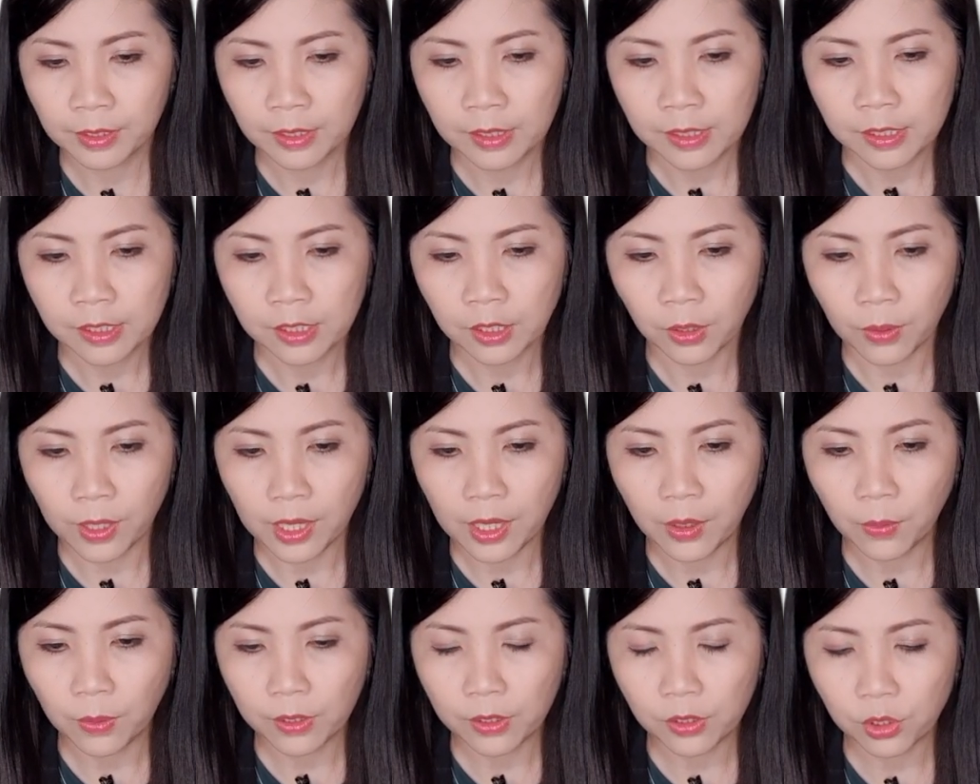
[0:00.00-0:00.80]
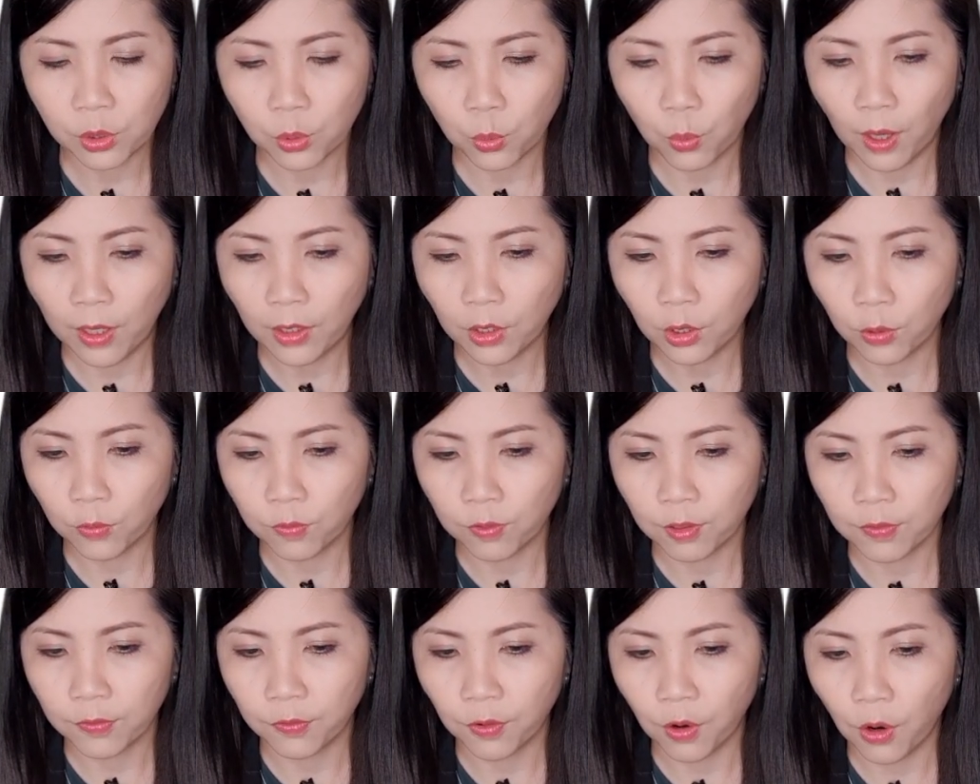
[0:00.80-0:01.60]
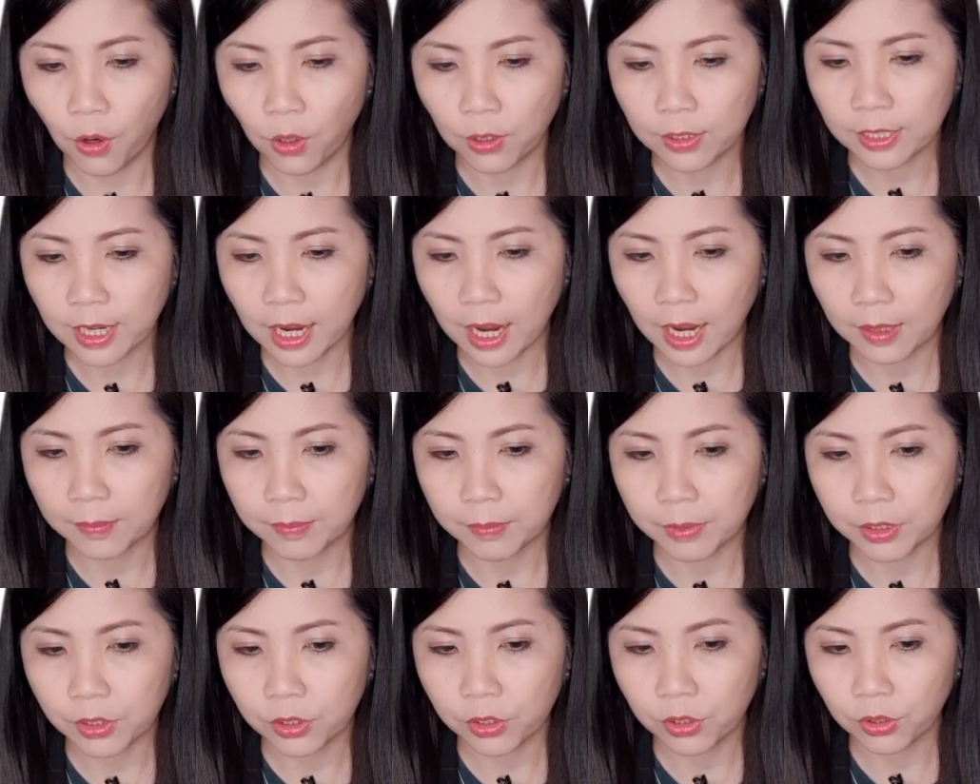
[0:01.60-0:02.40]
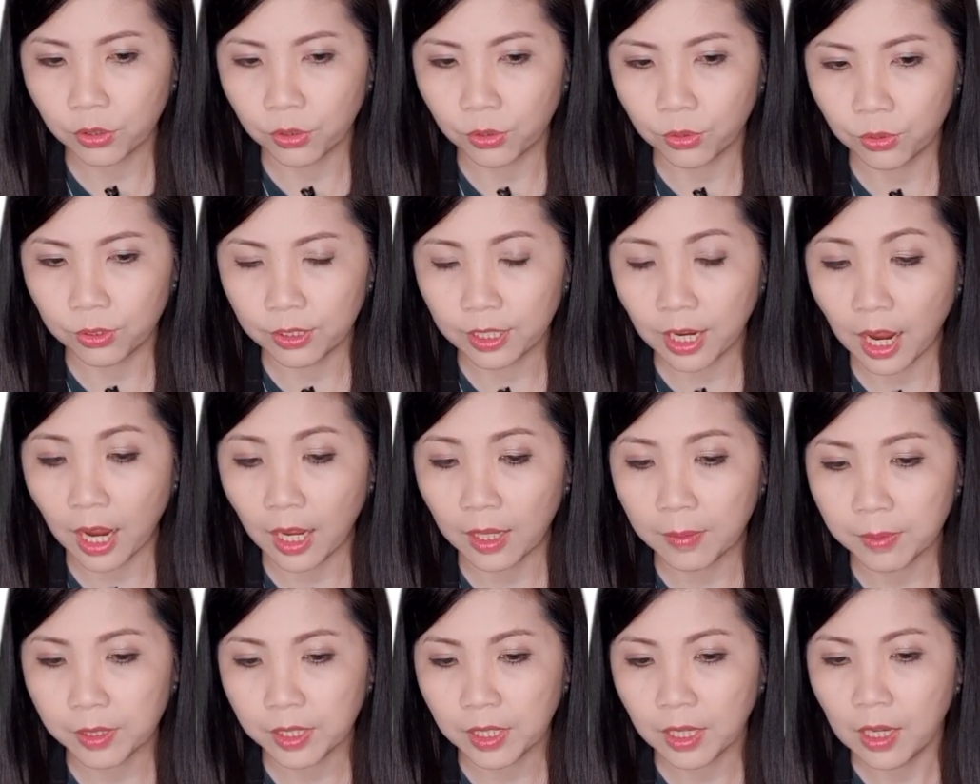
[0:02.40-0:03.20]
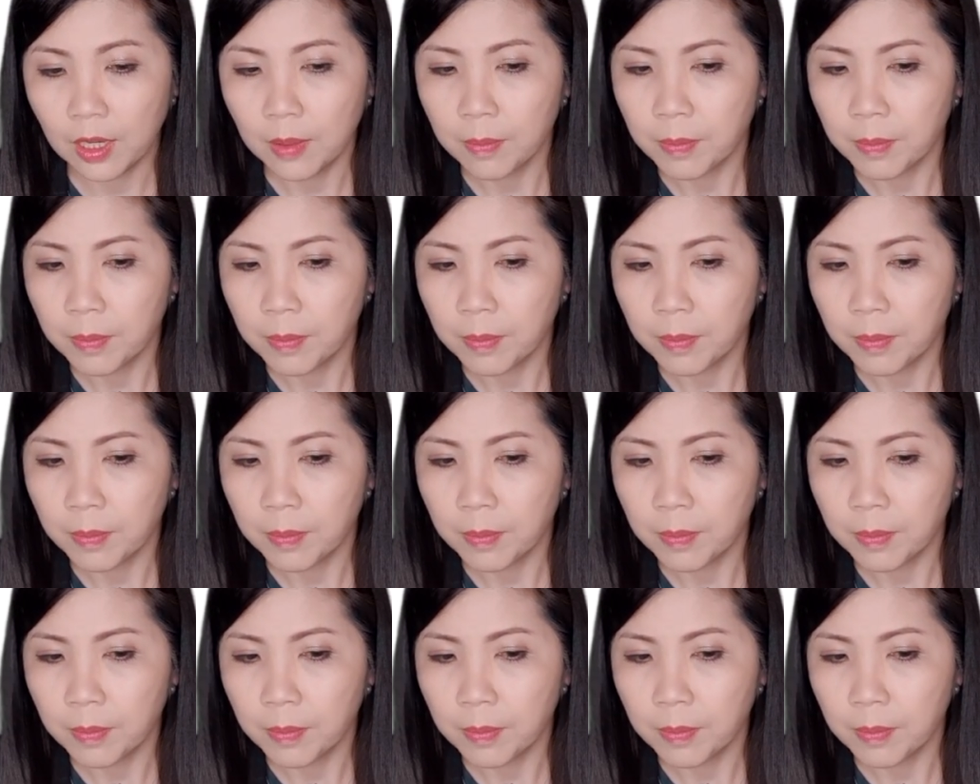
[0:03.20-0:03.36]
So equals to 1/4 times 2 times,